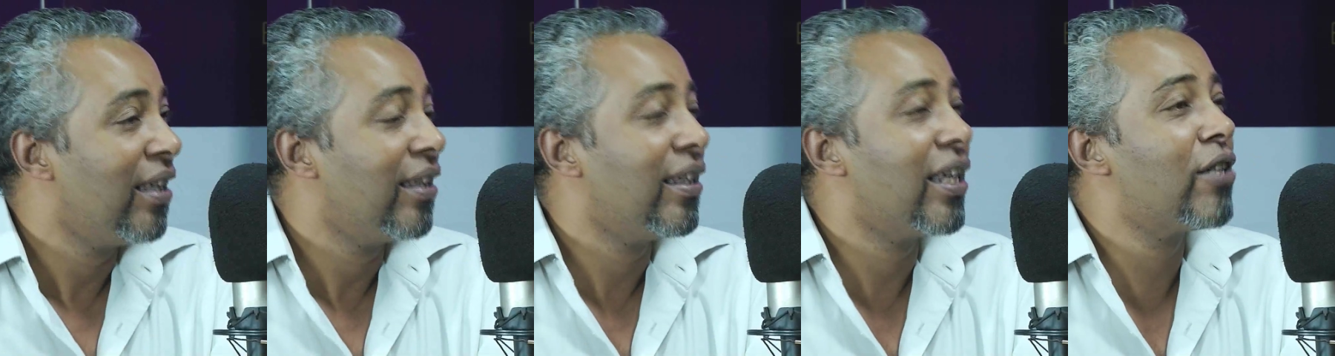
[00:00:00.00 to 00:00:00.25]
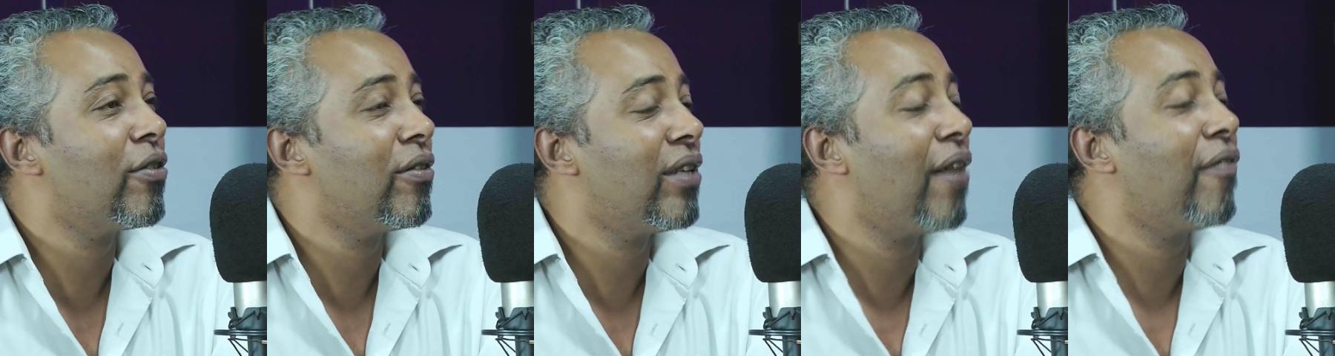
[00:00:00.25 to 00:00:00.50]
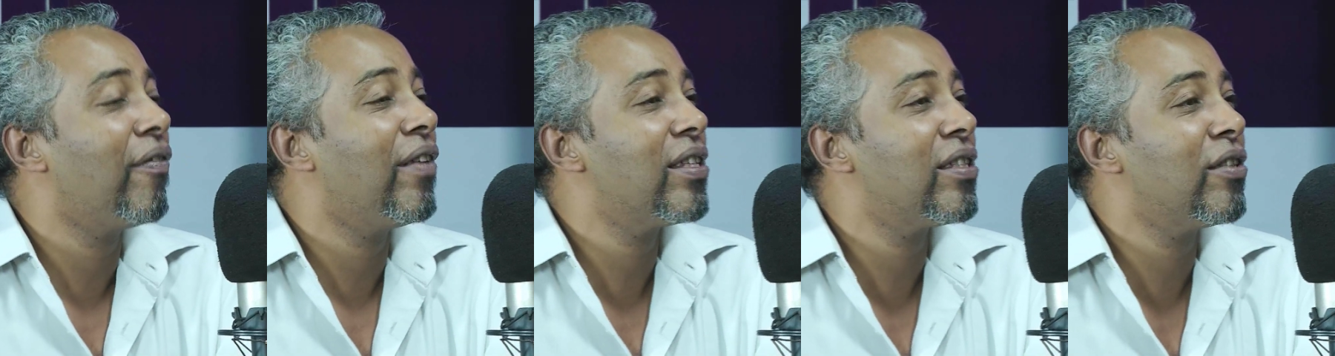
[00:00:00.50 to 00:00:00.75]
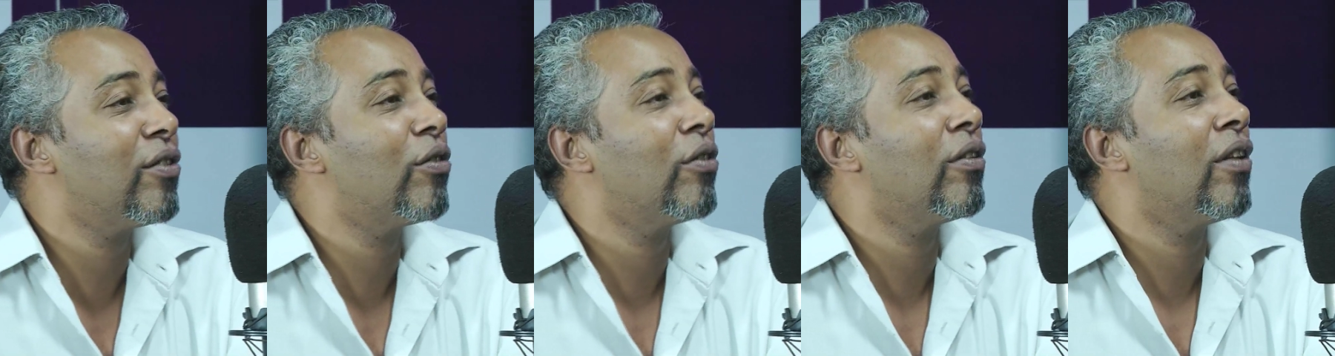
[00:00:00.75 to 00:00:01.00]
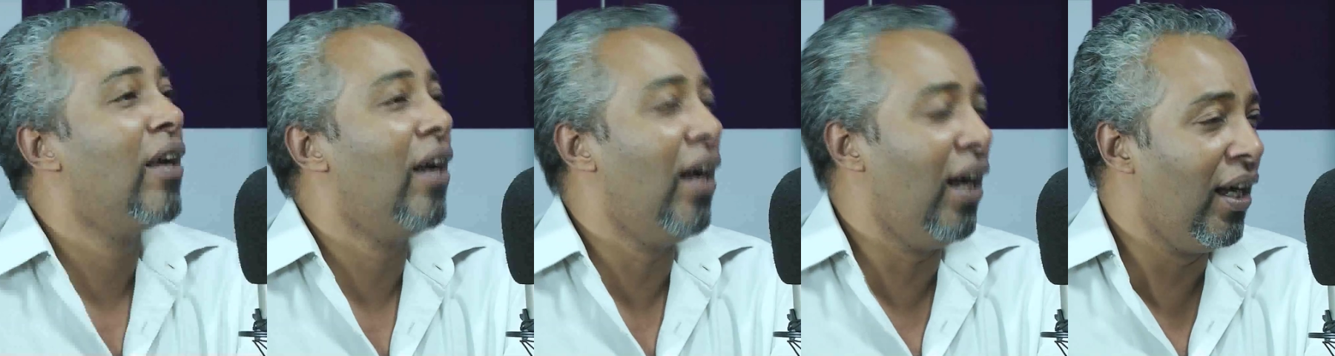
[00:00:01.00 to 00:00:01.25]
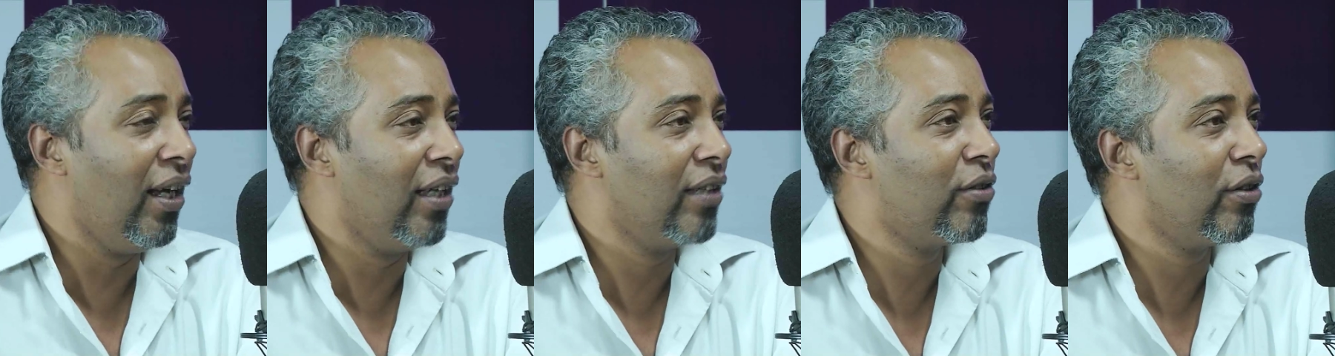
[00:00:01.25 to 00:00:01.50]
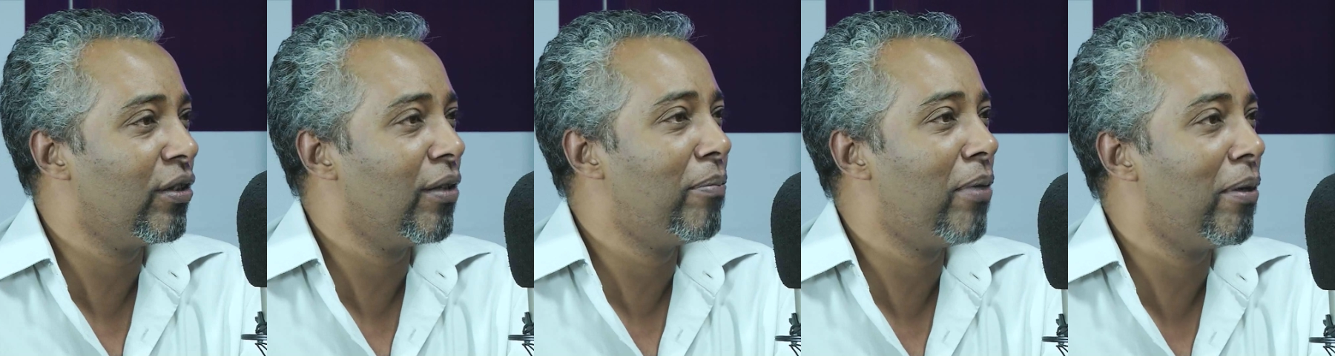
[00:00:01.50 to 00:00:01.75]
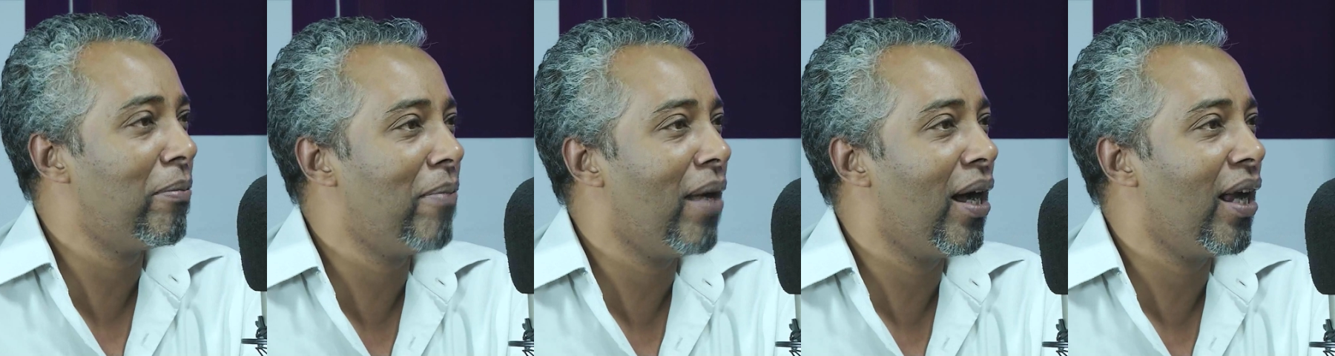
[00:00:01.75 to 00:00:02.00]
They should have listened to the to the
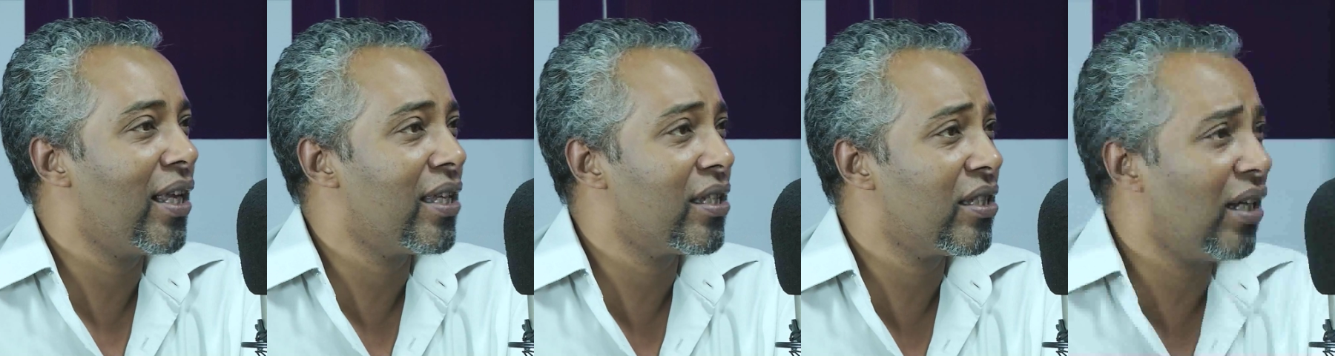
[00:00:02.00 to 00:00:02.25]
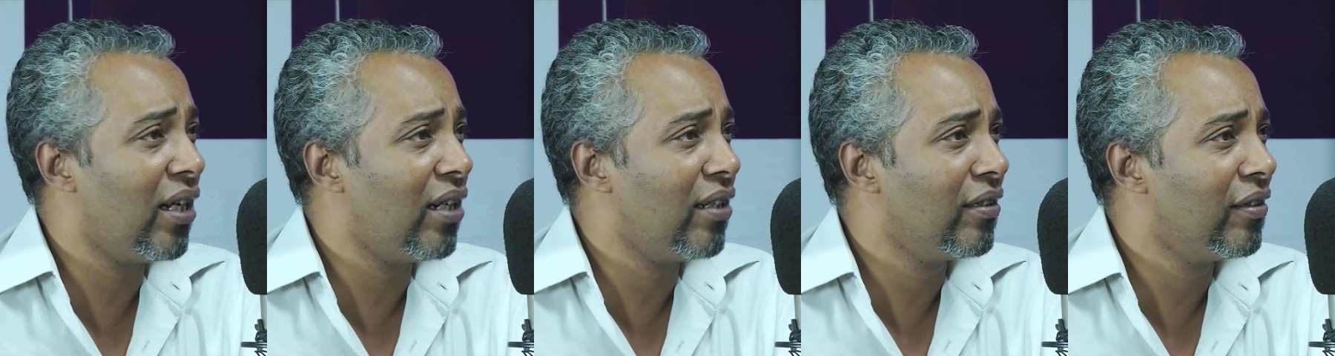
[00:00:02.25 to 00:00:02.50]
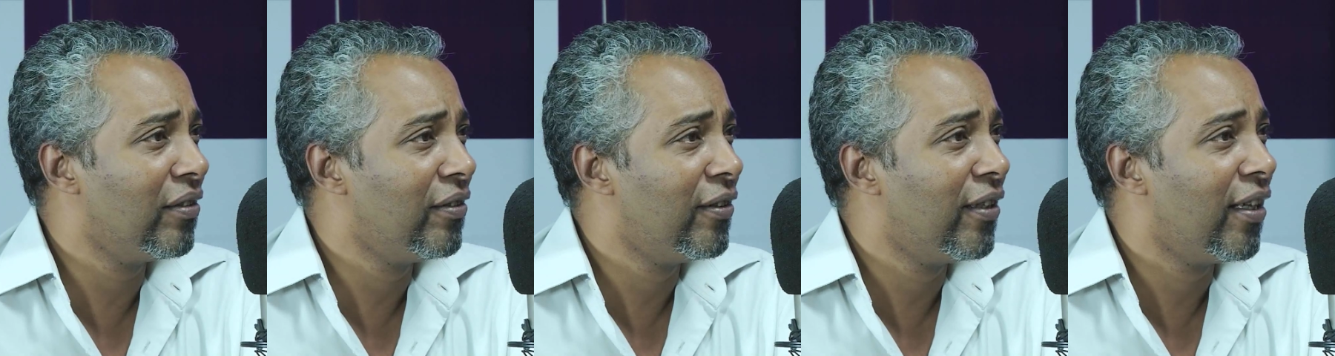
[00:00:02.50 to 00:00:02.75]
Bob Marley song.